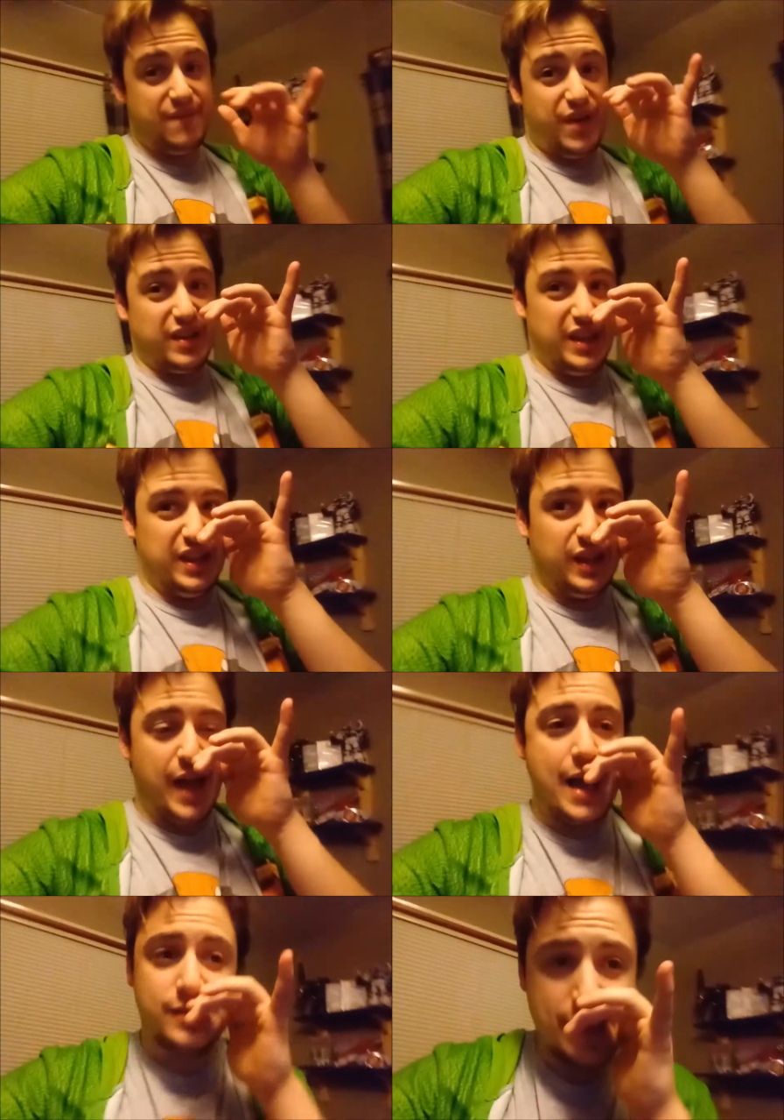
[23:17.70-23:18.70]
Then finally,
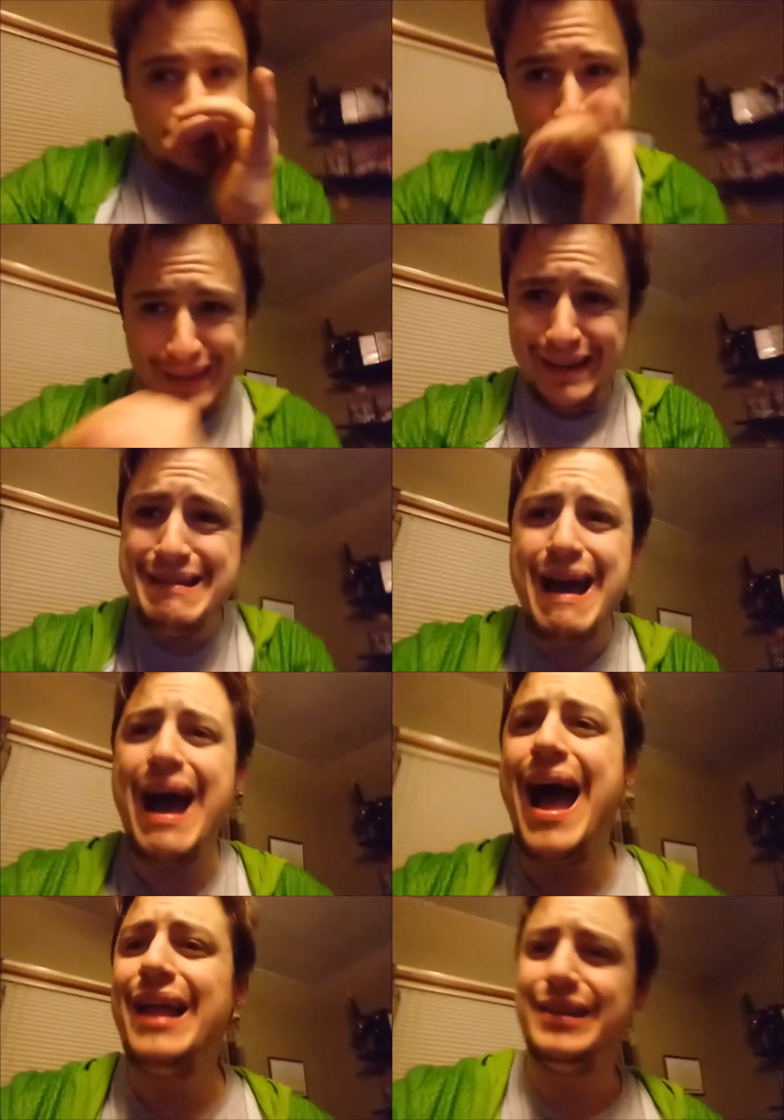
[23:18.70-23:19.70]
lastly but
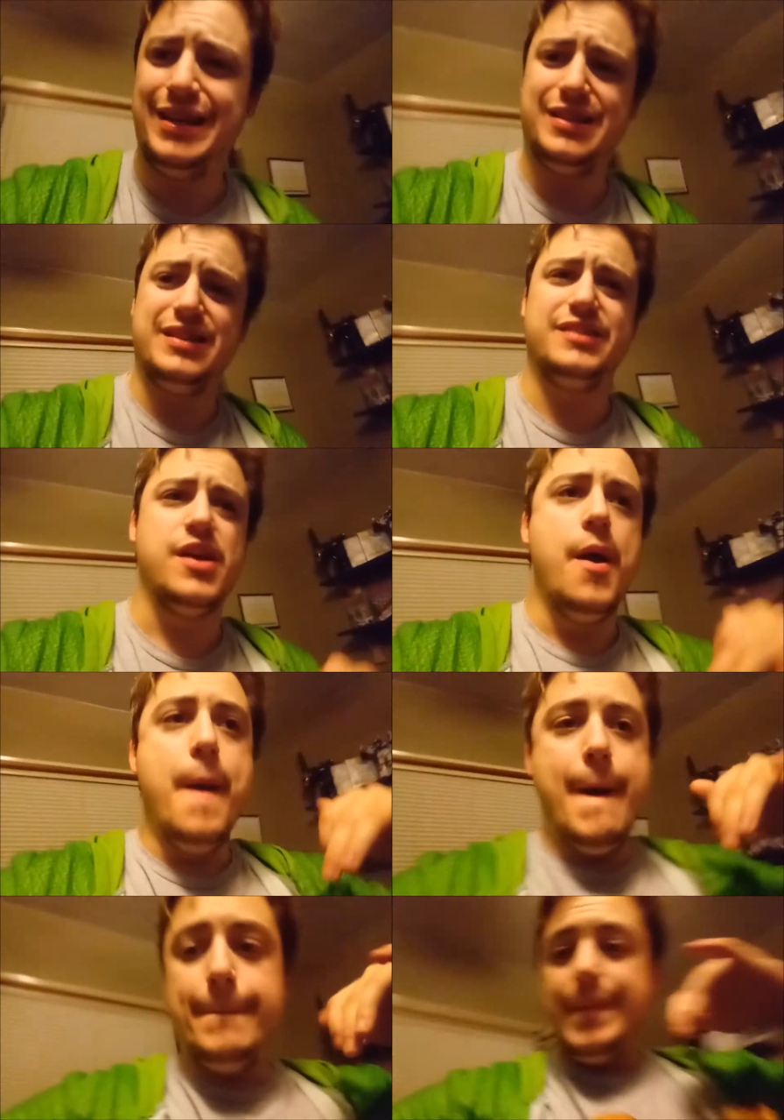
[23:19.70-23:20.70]
not leasties,
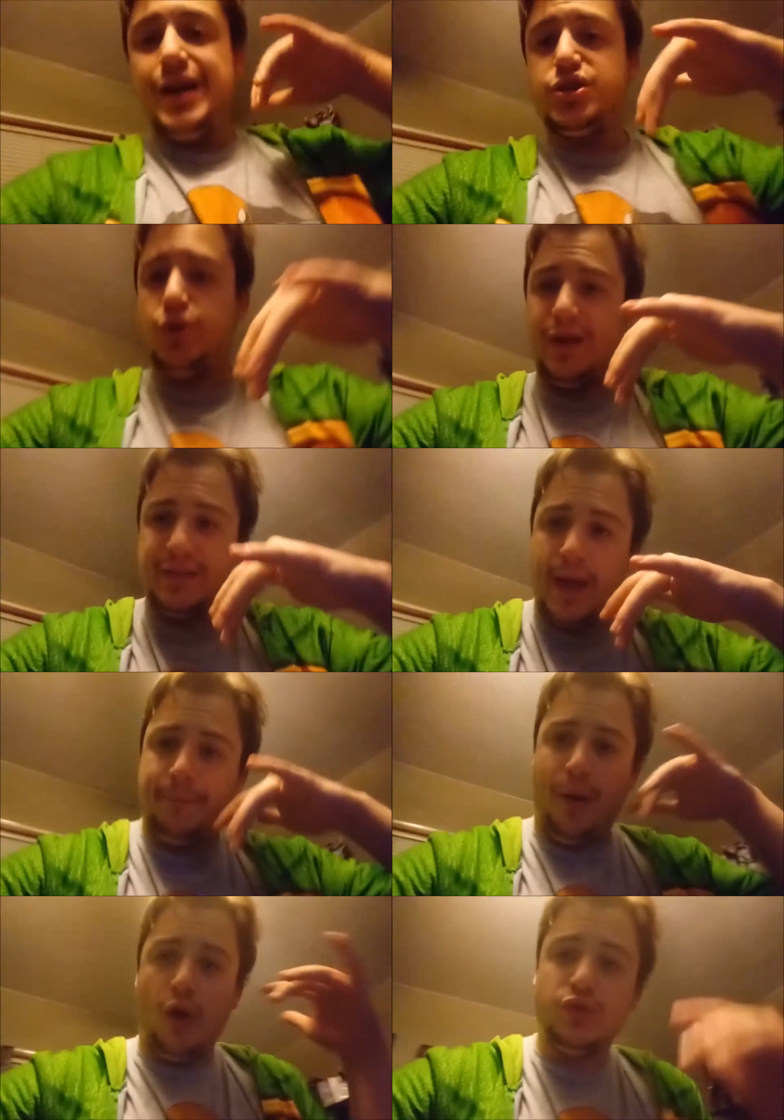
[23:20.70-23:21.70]
make sure you hit
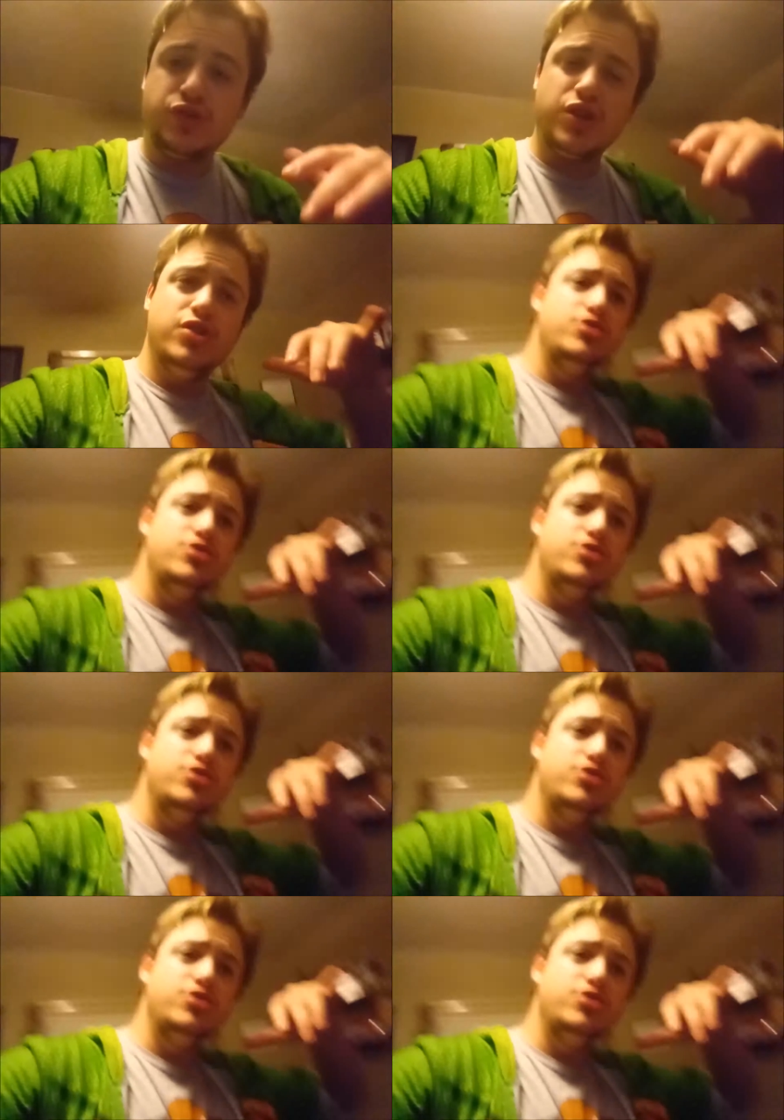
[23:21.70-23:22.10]
that post